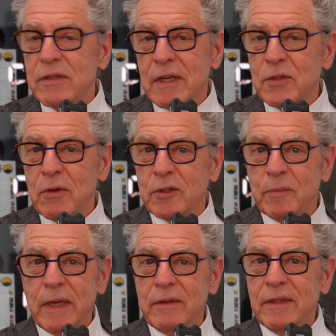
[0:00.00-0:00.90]
that I talked
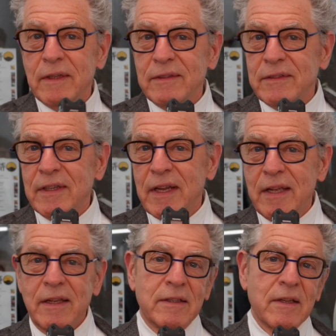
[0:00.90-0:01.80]
about
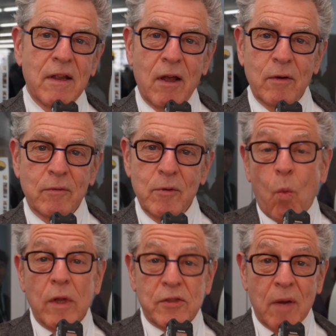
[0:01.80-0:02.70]
today at the Nagra room.
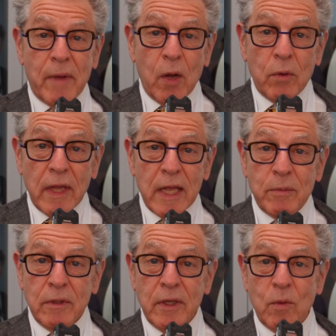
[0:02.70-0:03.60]
One's on my own
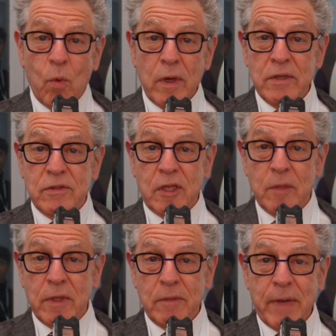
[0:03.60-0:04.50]
label, and one is going to
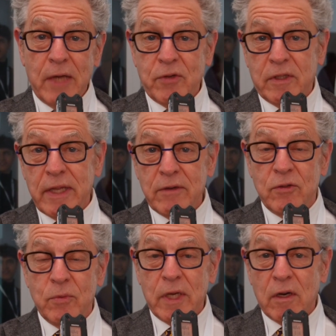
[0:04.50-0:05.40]
be Patrick Leonard
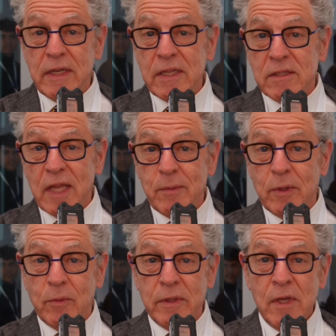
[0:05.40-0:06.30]
doing it on his
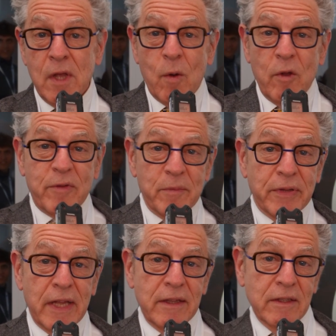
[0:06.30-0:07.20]
label. And we've been
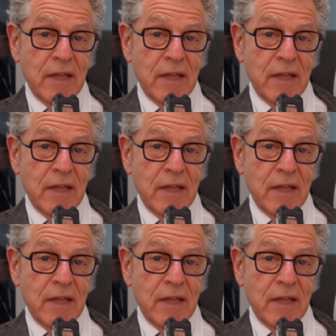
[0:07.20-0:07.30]
playing the